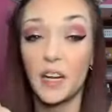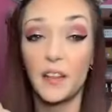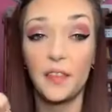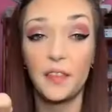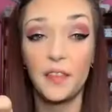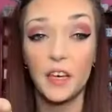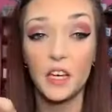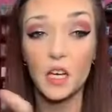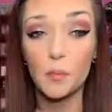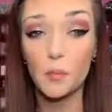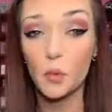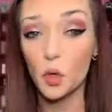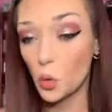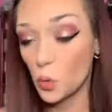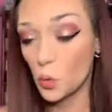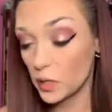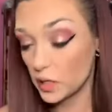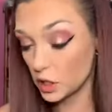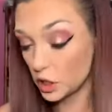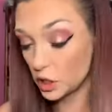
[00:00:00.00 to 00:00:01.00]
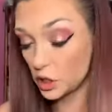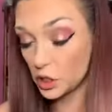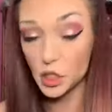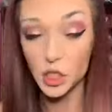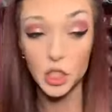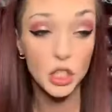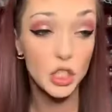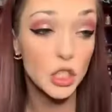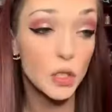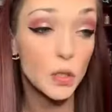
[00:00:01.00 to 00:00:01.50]
I think I'm going to
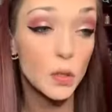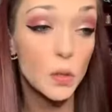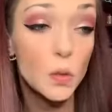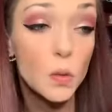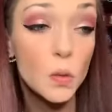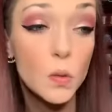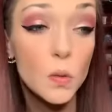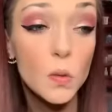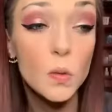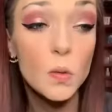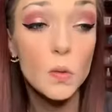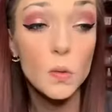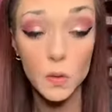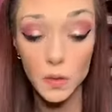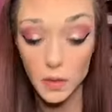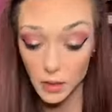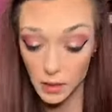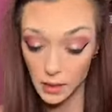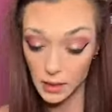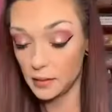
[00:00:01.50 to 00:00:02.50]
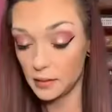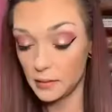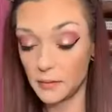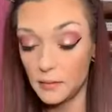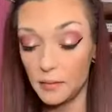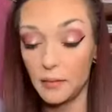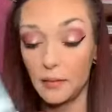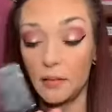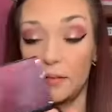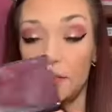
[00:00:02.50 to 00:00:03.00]
use
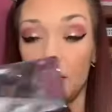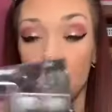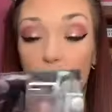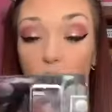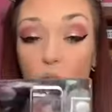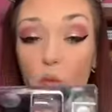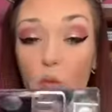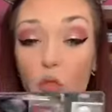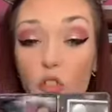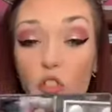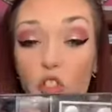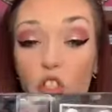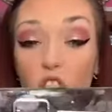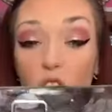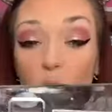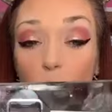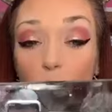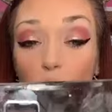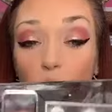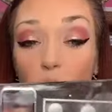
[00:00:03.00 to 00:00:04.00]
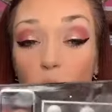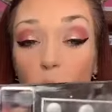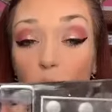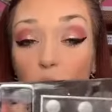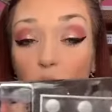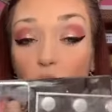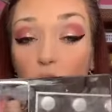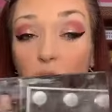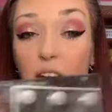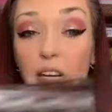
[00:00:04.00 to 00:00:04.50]
this real shimmery one
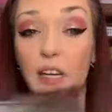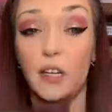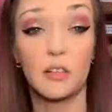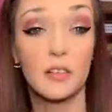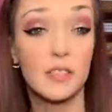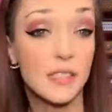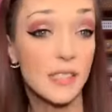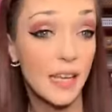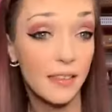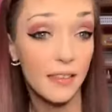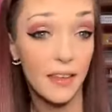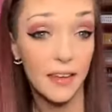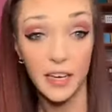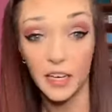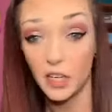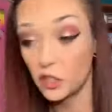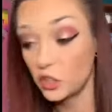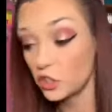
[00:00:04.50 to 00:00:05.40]
right here because I like a good